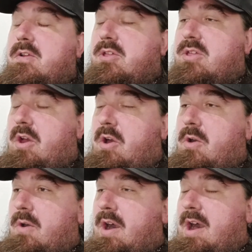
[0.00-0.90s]

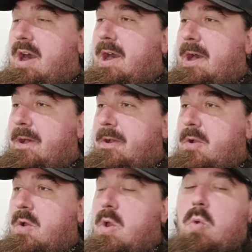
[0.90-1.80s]
So,
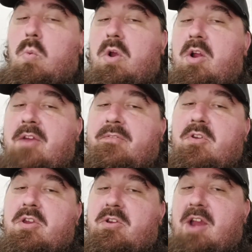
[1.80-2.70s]
wherever
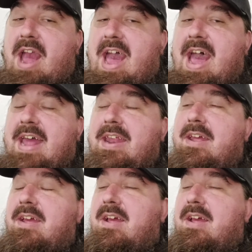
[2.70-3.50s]
you're at,